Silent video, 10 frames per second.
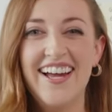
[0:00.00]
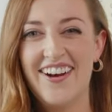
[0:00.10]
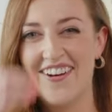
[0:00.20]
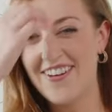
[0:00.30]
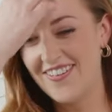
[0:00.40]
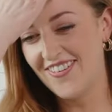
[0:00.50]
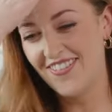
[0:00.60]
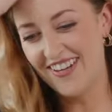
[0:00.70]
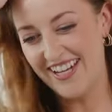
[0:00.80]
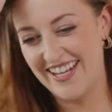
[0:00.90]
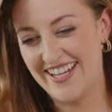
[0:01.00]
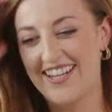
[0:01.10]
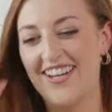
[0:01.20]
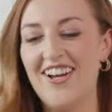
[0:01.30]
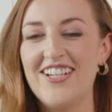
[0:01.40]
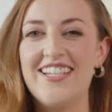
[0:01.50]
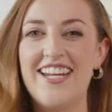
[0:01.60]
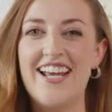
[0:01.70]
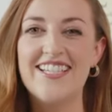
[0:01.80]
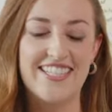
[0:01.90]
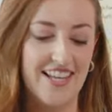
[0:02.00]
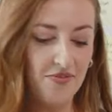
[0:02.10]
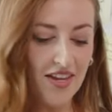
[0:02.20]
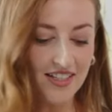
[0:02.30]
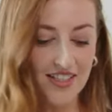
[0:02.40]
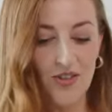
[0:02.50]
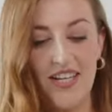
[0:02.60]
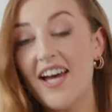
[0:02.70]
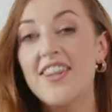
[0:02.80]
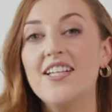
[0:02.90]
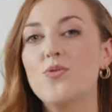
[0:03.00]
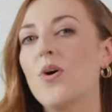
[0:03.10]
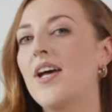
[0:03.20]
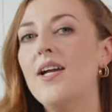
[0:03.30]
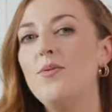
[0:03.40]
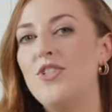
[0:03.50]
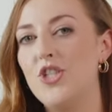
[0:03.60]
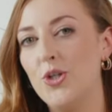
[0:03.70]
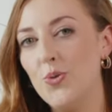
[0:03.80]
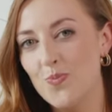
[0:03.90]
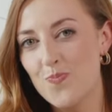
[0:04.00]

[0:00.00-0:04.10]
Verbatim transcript: Oh my goodness. So yeah, that's what I would do.